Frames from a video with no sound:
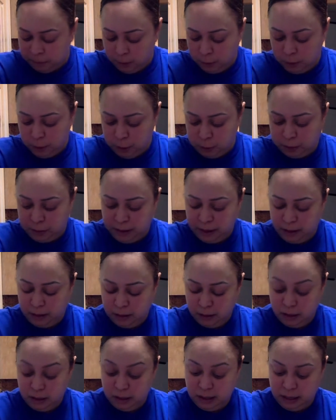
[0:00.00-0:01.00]
which were
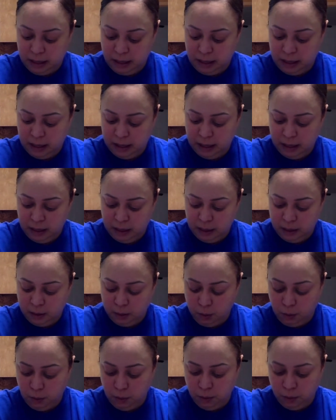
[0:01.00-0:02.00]
added today,
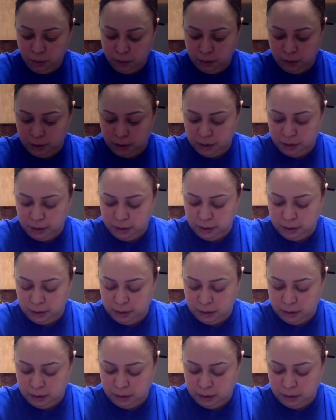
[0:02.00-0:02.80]
corn.